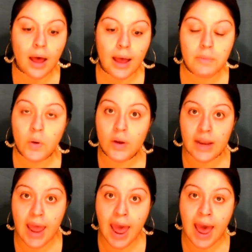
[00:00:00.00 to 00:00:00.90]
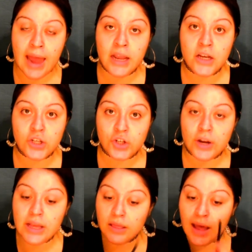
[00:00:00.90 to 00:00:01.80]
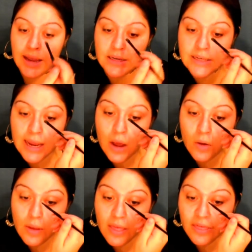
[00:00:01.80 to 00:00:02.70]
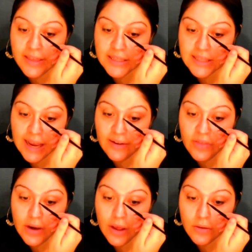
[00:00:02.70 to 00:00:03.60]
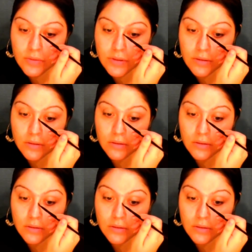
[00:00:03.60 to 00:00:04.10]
I'm going to add a straight line down this side of the nose,